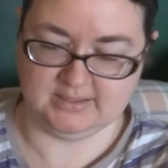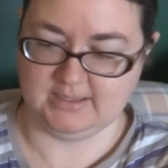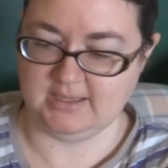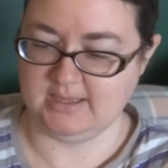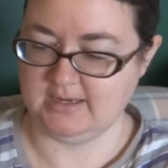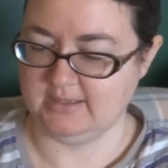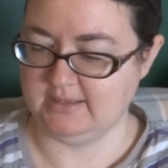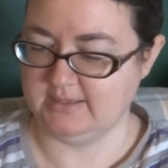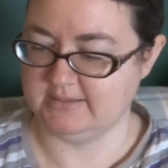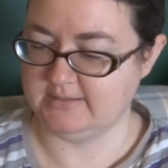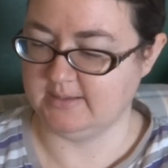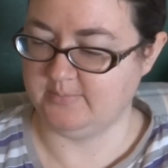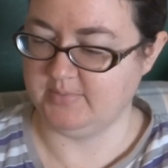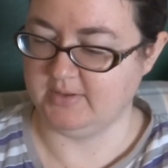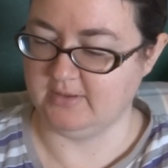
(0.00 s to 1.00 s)
kitted this
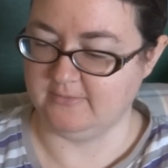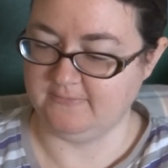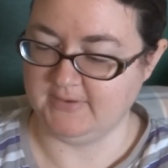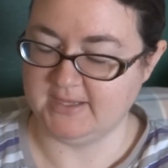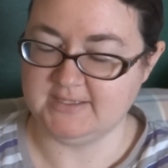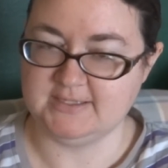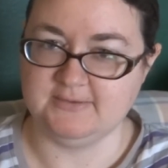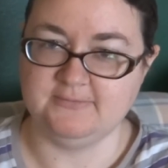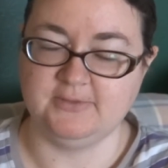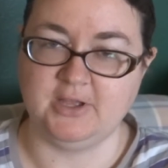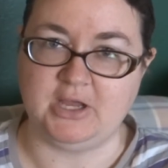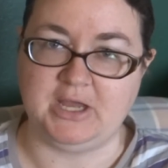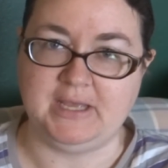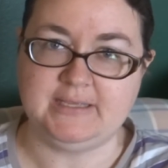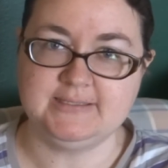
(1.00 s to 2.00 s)
up in the Fancy
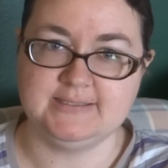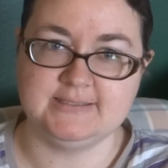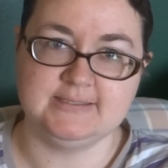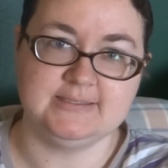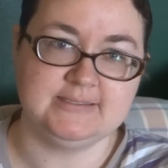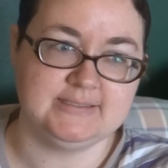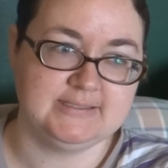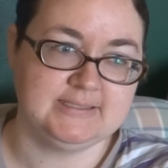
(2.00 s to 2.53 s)
Floss